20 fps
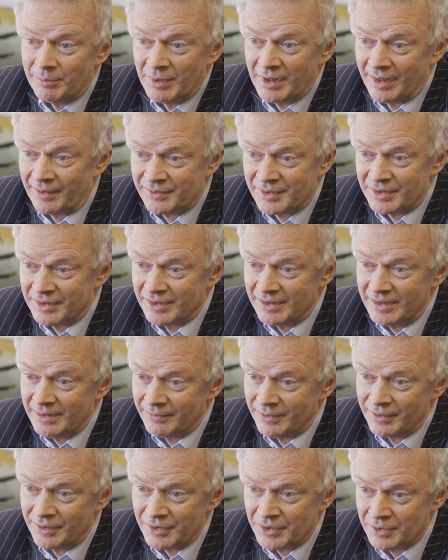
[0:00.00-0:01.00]
we have to
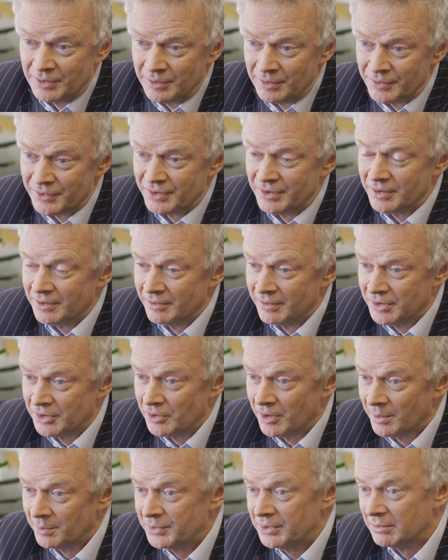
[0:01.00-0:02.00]
deliver the tools to do the
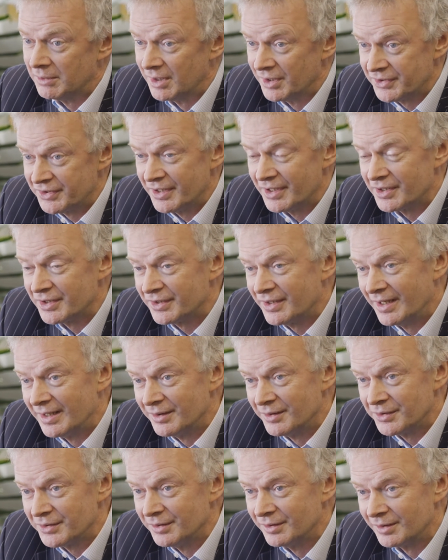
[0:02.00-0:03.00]
job to our
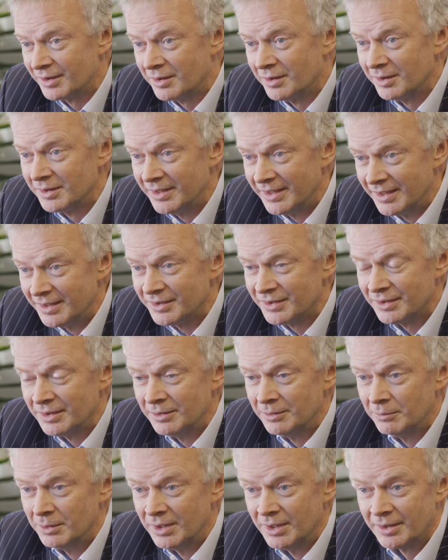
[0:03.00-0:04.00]
6,000 colleagues
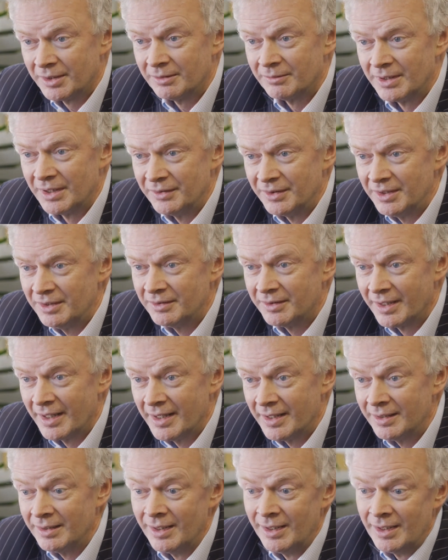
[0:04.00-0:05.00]
who work around the
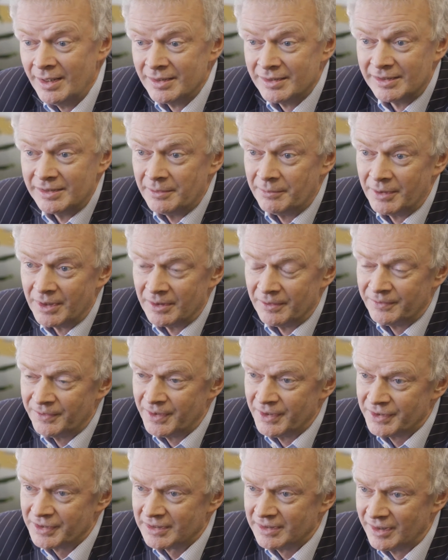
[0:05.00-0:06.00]
UK, delivering a
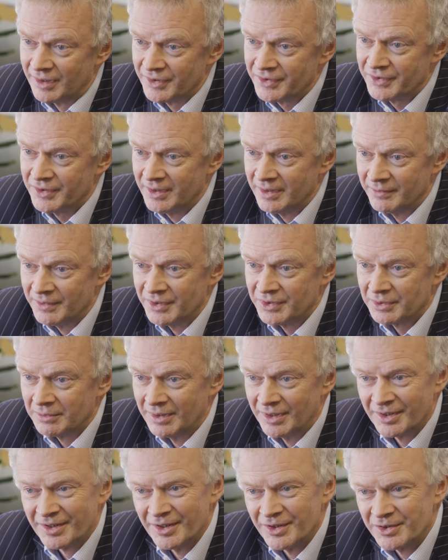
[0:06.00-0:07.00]
first-class service to
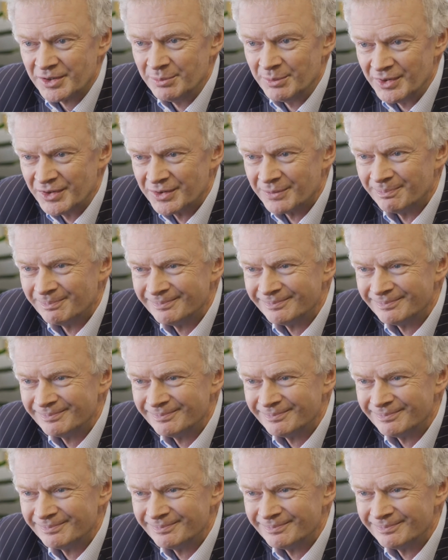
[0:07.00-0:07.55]
our customers.